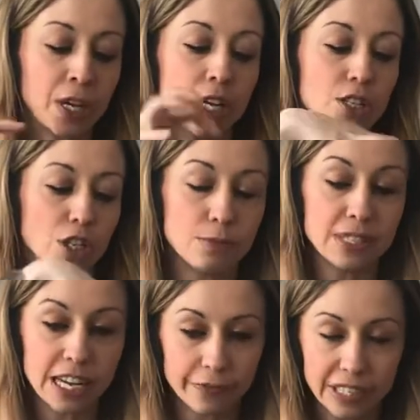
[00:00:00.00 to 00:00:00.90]
So you
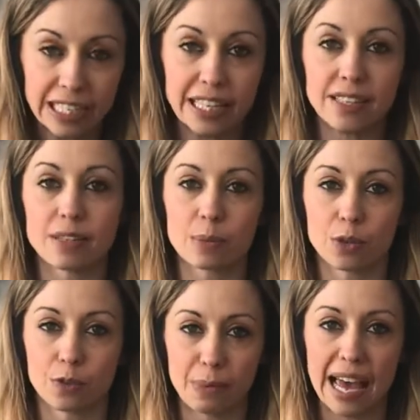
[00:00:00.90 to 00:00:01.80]
definitely need some sort
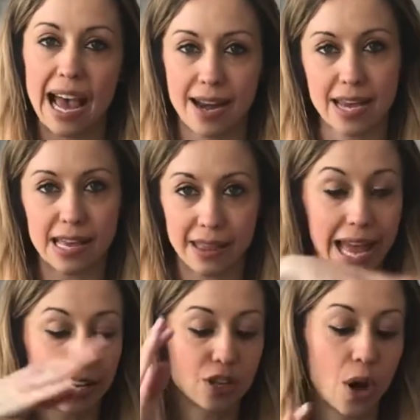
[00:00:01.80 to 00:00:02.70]
of mechanic in
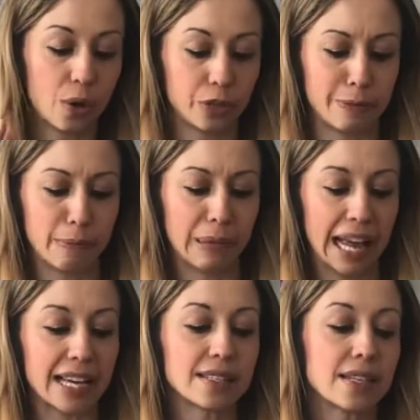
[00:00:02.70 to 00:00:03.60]
there to hold them in
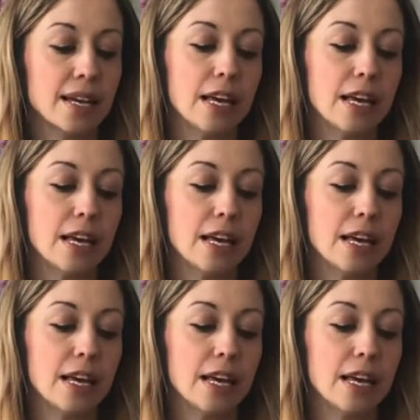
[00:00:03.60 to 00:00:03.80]
place.